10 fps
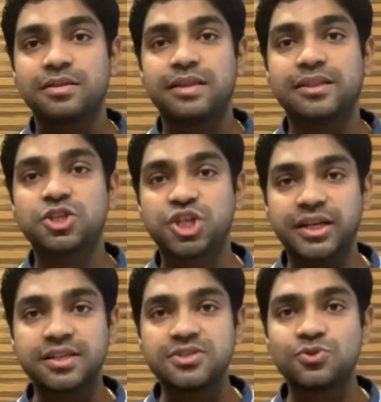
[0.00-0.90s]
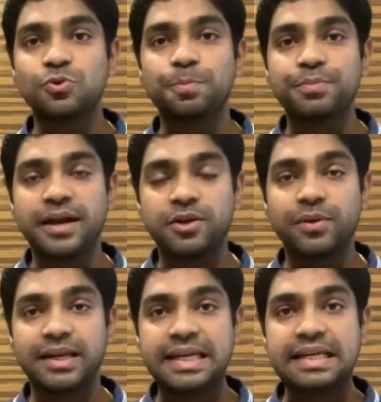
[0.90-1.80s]
that the chicken soup that you
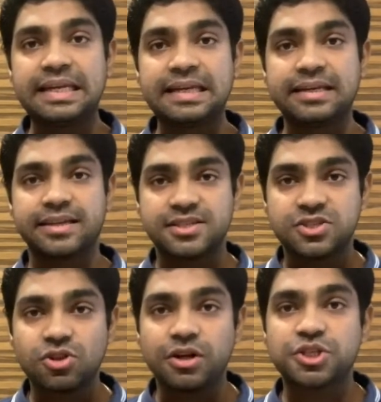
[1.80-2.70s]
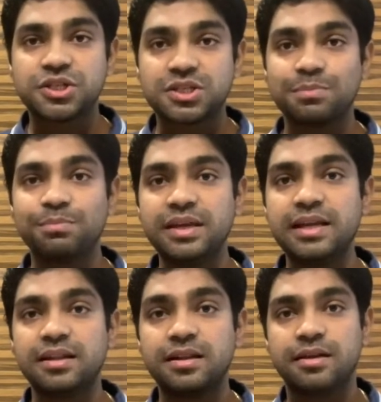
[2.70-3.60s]
are eating is not just a
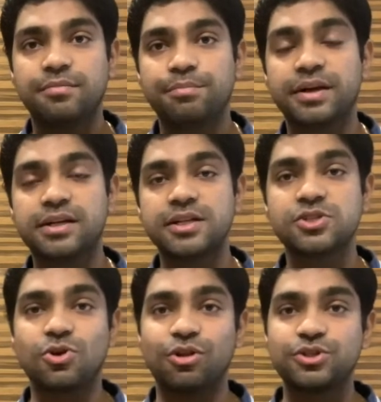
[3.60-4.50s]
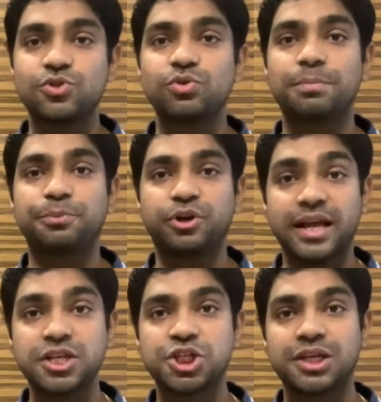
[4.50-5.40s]
meal, but is also a
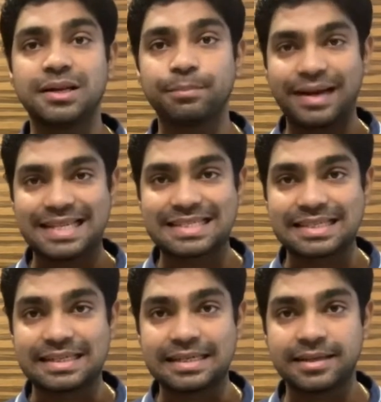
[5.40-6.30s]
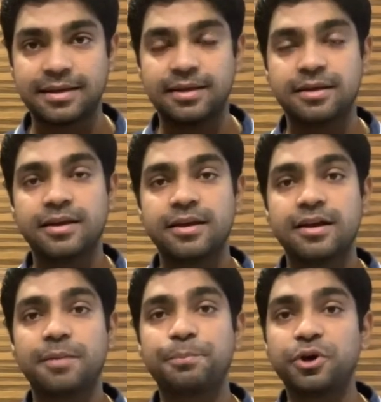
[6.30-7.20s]
potential medicine.
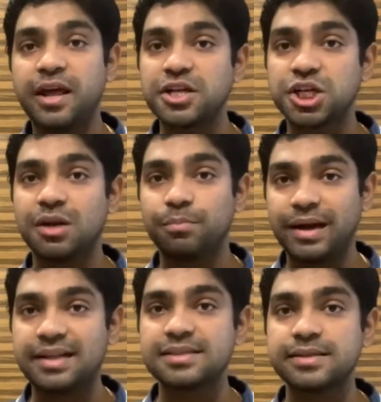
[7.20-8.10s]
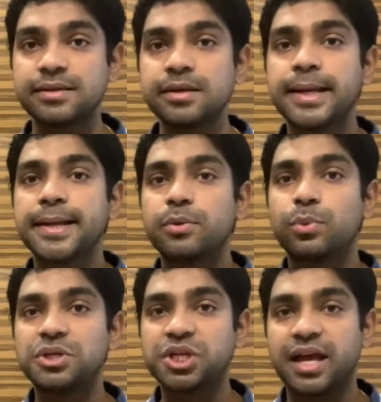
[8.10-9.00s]
A potential medicine
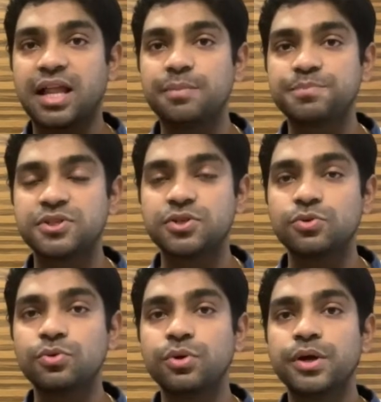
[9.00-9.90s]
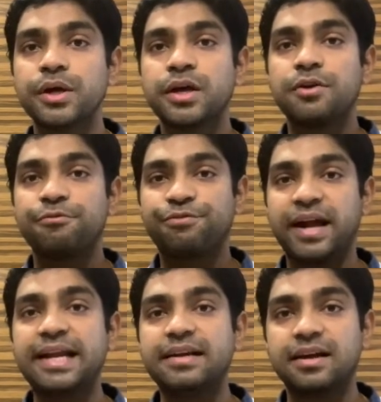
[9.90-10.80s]
which helps you
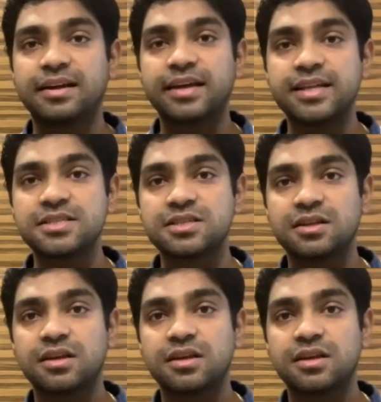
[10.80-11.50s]
fight against